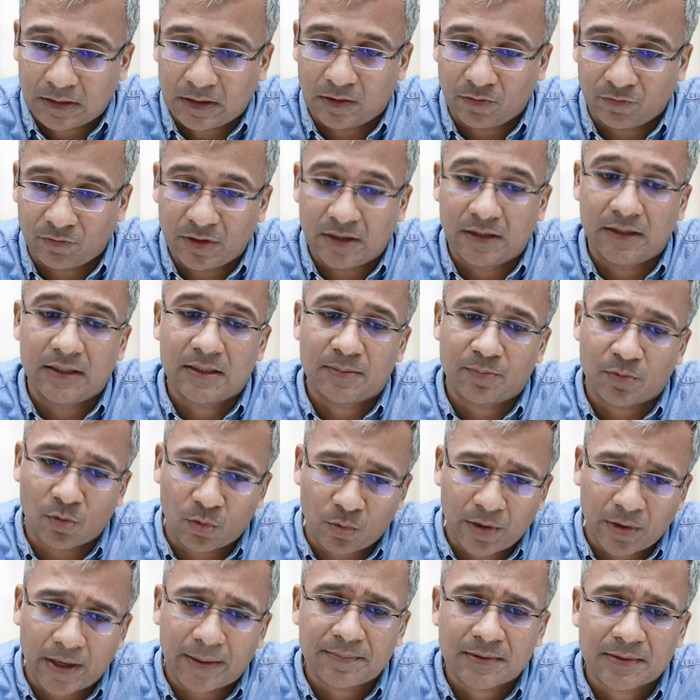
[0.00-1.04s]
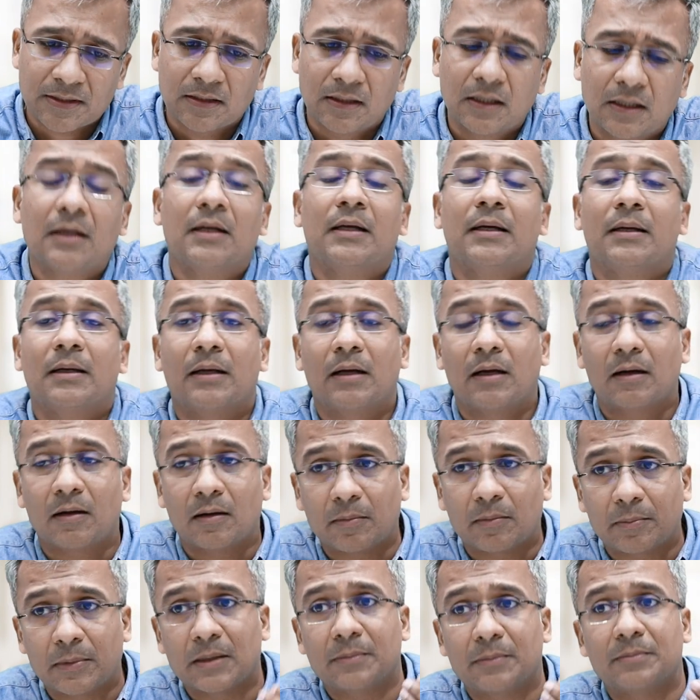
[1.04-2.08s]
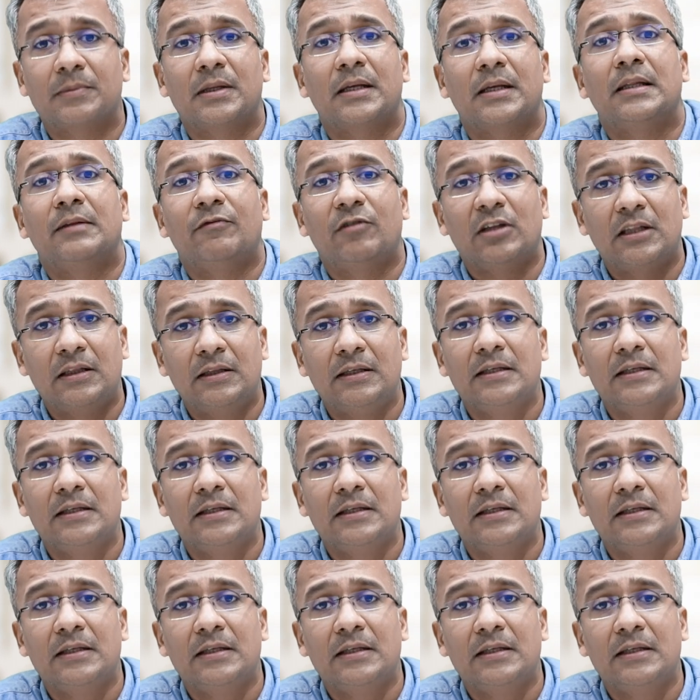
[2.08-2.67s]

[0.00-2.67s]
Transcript: with these programs, with